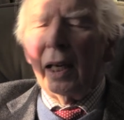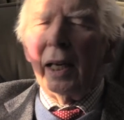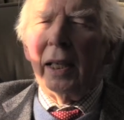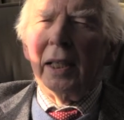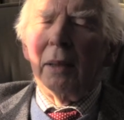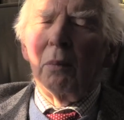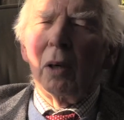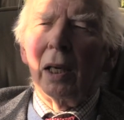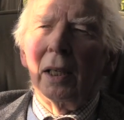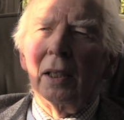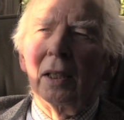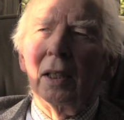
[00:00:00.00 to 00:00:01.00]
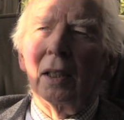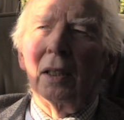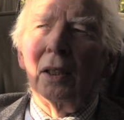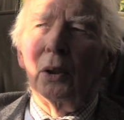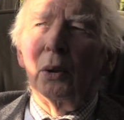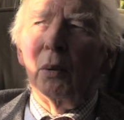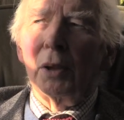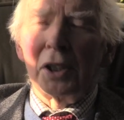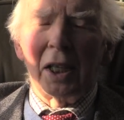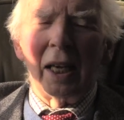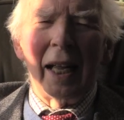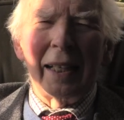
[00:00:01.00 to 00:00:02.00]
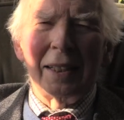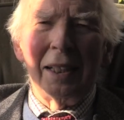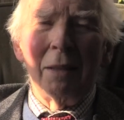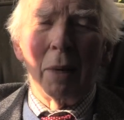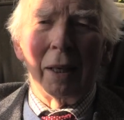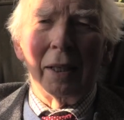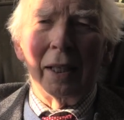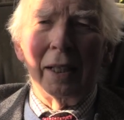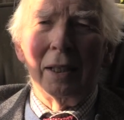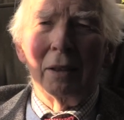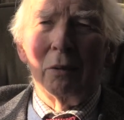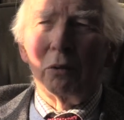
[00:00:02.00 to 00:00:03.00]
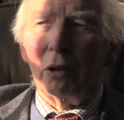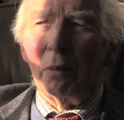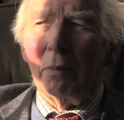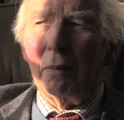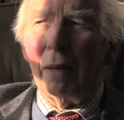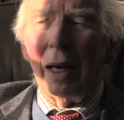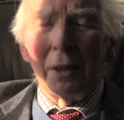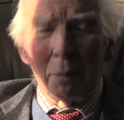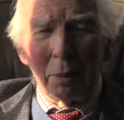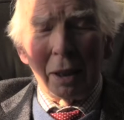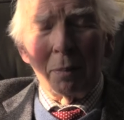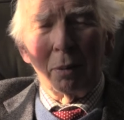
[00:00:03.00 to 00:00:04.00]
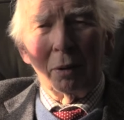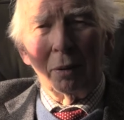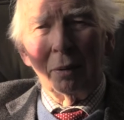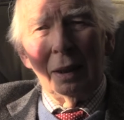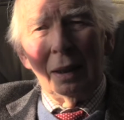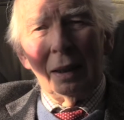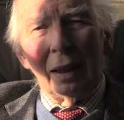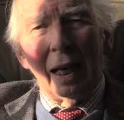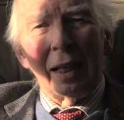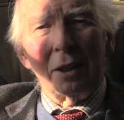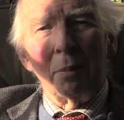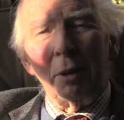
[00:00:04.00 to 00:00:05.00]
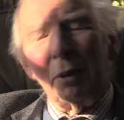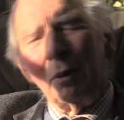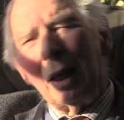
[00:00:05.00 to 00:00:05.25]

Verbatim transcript: anyone who was collecting money from other people had to be